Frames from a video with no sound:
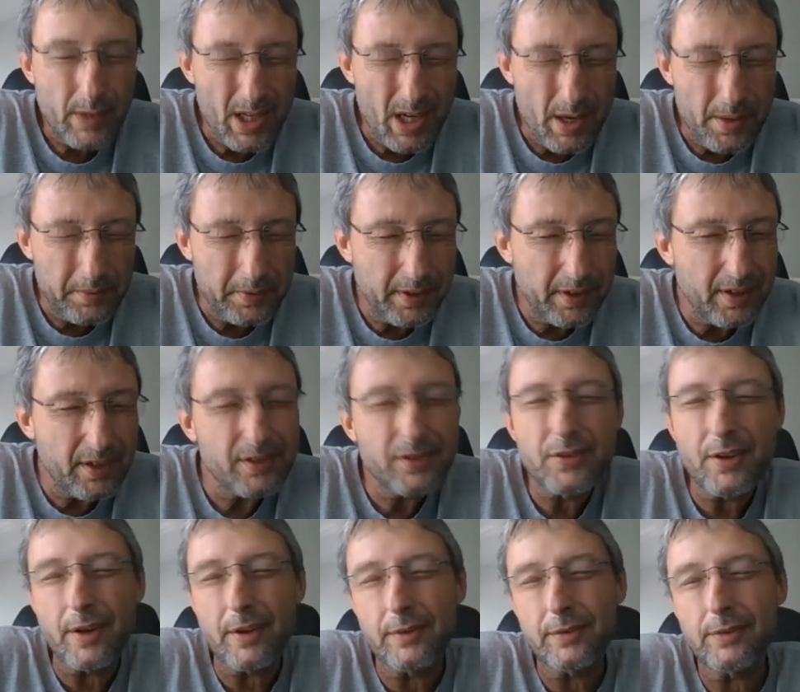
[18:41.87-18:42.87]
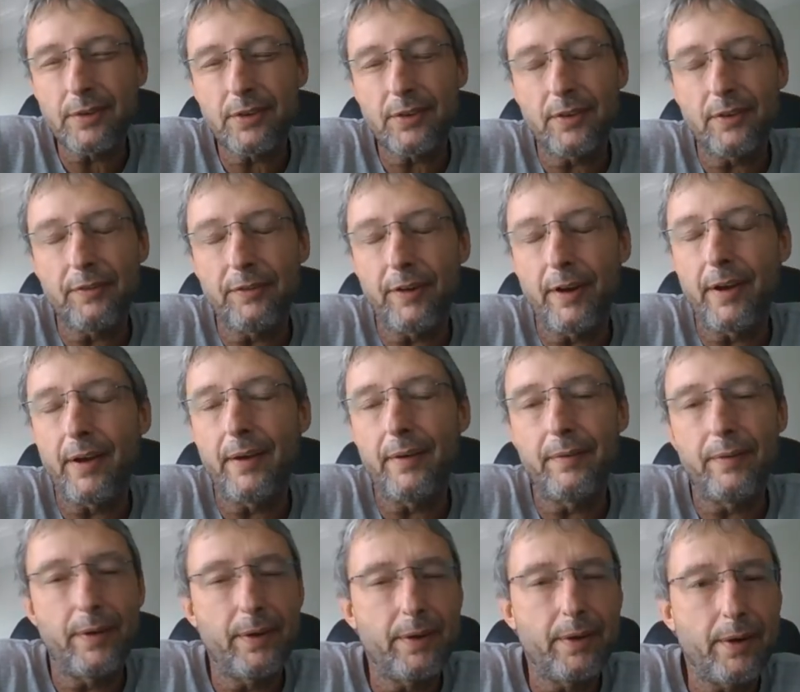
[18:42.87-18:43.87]
because the other stuff I have
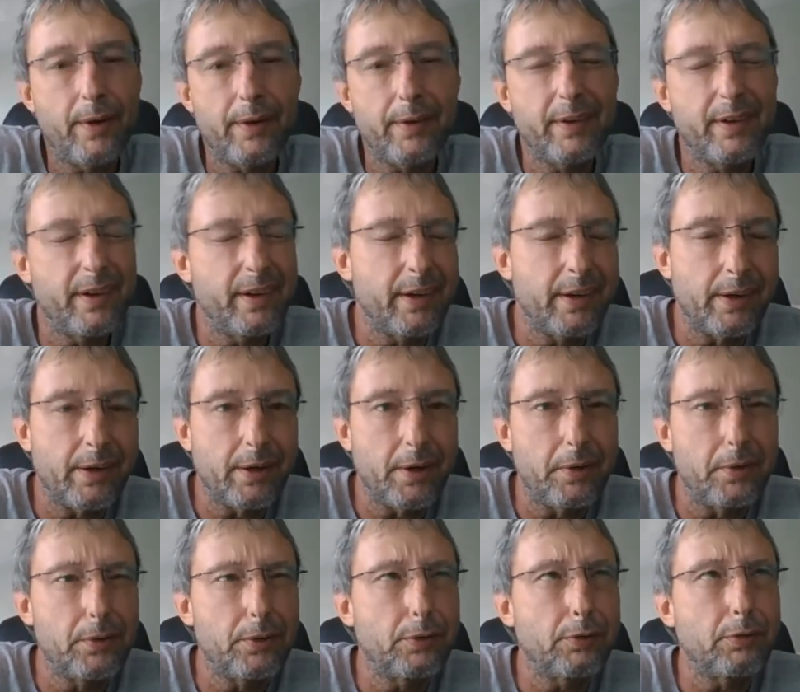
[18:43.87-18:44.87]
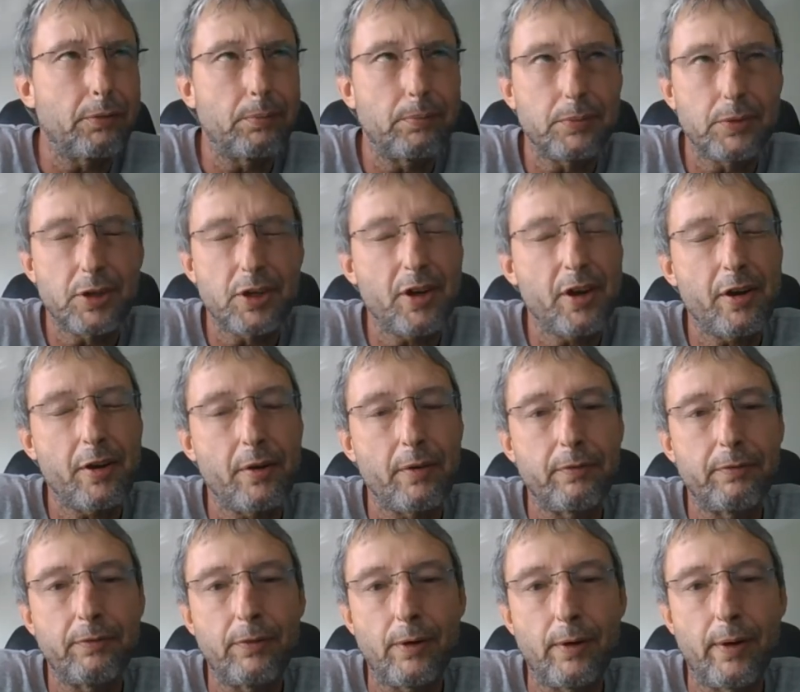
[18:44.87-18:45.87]
in there, I think it goes from channel
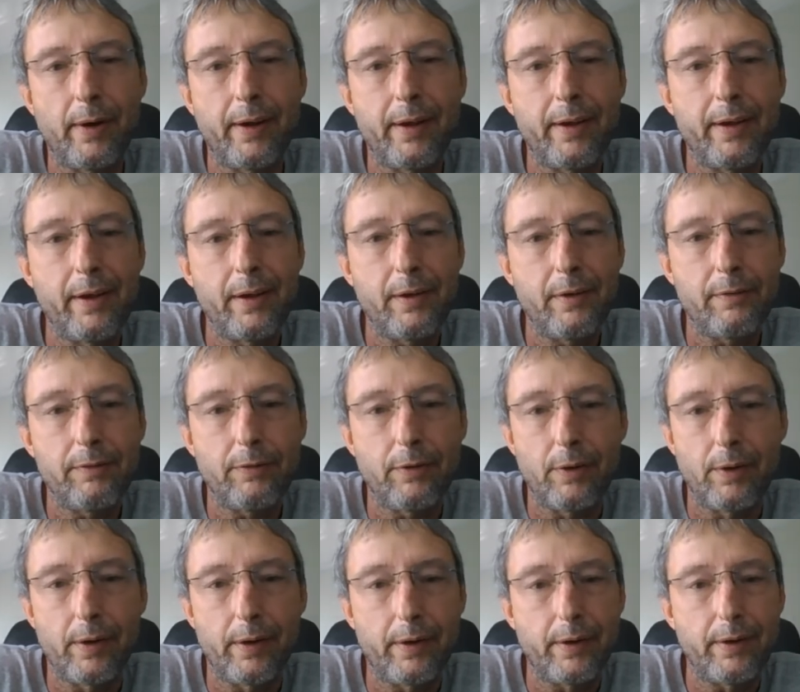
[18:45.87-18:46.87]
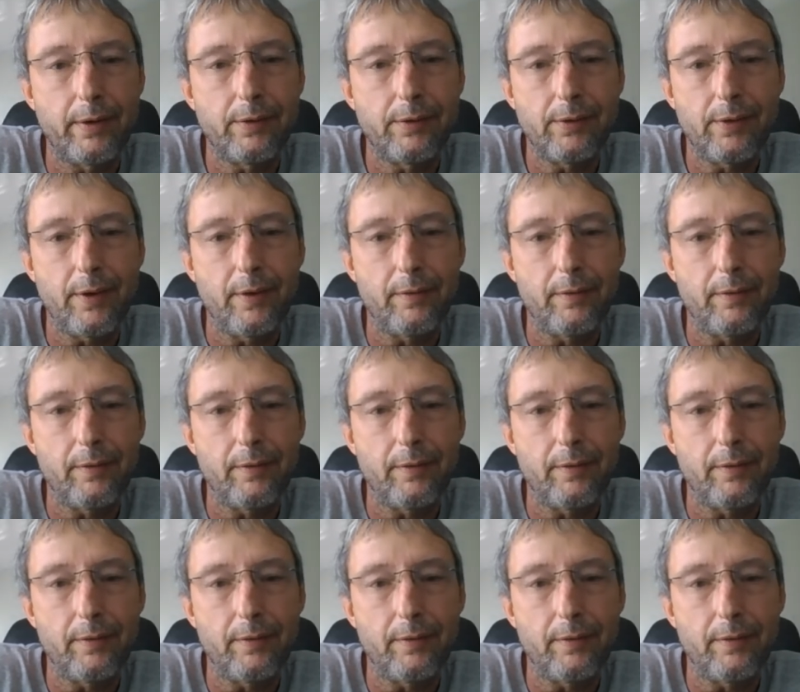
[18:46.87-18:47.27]
480 to 487.